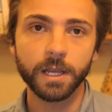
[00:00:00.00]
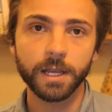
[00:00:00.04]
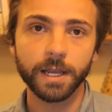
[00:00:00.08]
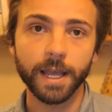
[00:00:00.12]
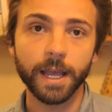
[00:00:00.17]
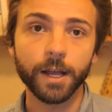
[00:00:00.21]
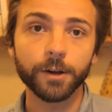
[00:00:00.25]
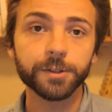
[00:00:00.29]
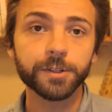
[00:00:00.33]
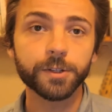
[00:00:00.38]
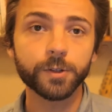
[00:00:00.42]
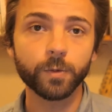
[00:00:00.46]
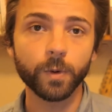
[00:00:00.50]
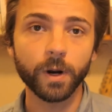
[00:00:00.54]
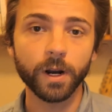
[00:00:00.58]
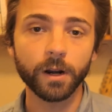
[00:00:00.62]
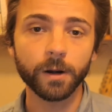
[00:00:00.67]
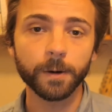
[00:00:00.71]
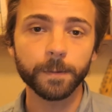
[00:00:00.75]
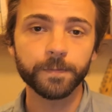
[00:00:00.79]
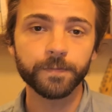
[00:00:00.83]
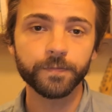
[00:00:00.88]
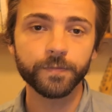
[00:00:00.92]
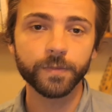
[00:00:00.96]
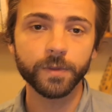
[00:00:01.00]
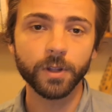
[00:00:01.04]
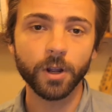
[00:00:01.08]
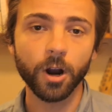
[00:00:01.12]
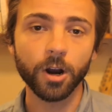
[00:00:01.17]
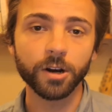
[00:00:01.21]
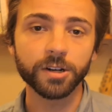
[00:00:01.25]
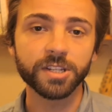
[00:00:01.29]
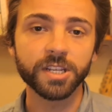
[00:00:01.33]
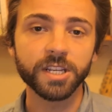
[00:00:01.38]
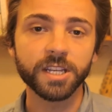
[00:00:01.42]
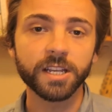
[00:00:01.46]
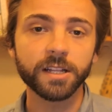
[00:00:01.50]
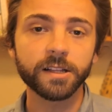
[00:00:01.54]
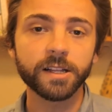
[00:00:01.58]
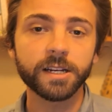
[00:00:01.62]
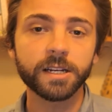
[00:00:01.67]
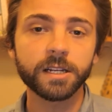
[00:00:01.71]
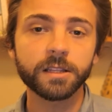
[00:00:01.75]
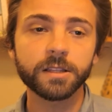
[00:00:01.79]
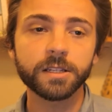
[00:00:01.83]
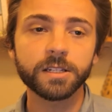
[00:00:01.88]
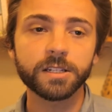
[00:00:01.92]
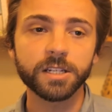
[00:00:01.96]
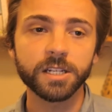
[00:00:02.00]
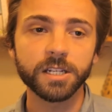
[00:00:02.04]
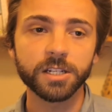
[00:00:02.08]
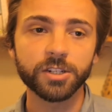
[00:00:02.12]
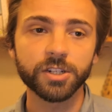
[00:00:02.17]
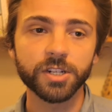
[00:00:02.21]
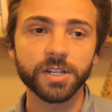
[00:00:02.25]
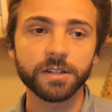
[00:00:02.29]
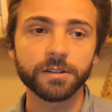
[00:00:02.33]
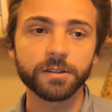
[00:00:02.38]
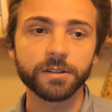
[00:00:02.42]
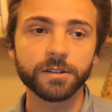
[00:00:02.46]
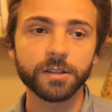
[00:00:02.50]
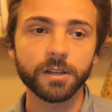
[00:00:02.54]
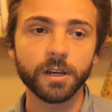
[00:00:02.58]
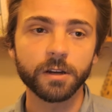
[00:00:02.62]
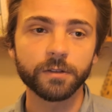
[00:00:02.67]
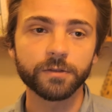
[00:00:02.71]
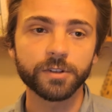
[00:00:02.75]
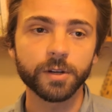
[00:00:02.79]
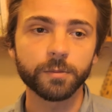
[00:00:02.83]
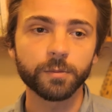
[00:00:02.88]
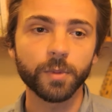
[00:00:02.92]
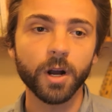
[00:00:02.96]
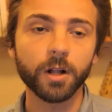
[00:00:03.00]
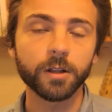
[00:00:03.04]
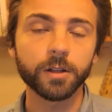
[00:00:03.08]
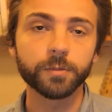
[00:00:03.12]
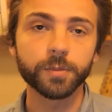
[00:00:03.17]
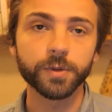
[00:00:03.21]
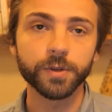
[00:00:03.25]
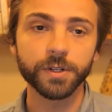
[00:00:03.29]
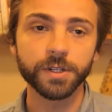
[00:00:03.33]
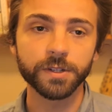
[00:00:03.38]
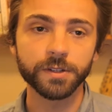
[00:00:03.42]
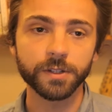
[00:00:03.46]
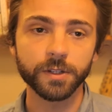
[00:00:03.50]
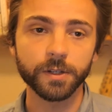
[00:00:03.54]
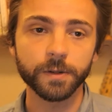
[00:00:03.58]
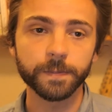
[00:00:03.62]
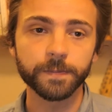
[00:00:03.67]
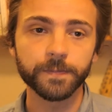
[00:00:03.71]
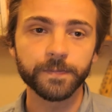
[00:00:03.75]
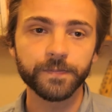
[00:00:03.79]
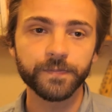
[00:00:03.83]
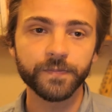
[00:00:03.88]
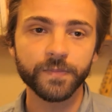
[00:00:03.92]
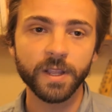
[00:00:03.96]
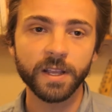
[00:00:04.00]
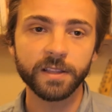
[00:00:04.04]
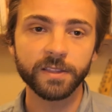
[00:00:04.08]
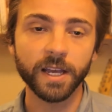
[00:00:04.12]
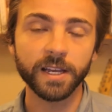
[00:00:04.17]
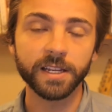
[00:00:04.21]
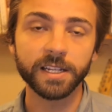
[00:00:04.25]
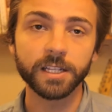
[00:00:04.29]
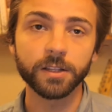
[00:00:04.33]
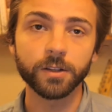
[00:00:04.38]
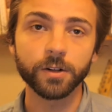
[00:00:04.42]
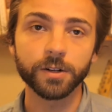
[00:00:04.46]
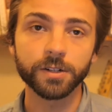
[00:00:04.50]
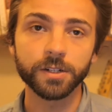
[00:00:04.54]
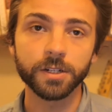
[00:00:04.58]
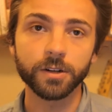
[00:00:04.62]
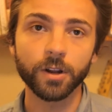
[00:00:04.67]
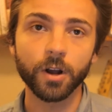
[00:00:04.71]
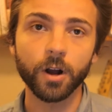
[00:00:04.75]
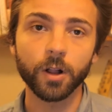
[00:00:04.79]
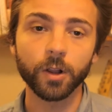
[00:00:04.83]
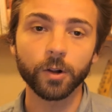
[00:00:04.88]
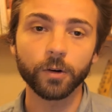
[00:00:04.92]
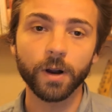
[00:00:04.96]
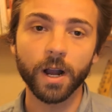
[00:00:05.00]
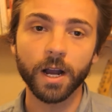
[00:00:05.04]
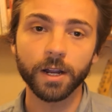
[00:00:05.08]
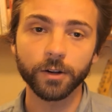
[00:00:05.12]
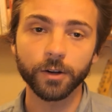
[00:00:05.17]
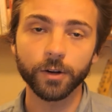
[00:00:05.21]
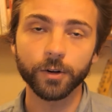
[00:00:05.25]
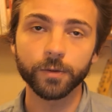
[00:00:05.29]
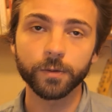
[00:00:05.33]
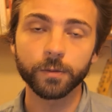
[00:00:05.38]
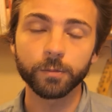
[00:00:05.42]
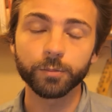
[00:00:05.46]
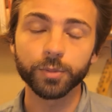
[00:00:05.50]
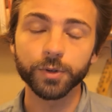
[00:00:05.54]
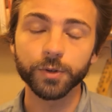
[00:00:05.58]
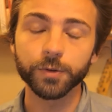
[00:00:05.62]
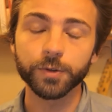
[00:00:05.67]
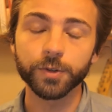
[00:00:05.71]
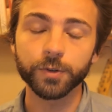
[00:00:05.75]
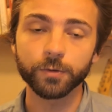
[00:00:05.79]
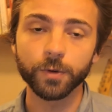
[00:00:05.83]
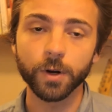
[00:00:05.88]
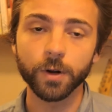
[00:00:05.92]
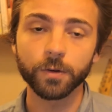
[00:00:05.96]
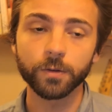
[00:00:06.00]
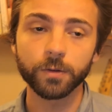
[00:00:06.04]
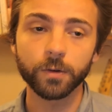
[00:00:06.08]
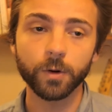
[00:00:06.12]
Elsewhere, articulating the teachings of Shambhala Buddhism that he learned in Colorado, Bruce wrote,